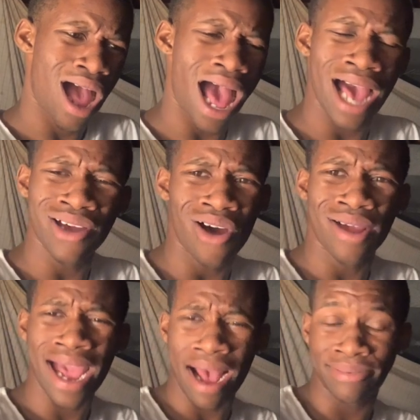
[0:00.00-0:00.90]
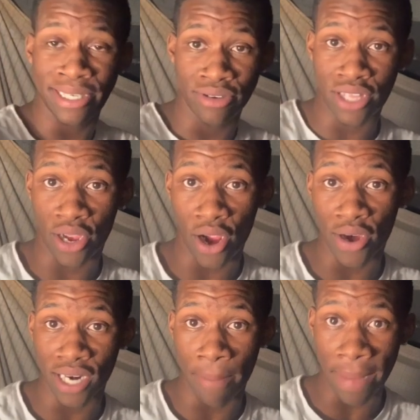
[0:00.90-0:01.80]
I ain't gonna cap you. The
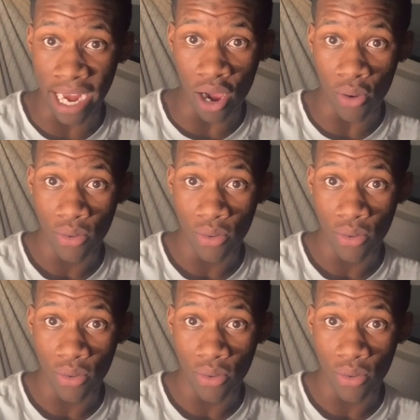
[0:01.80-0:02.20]
girl in the middle,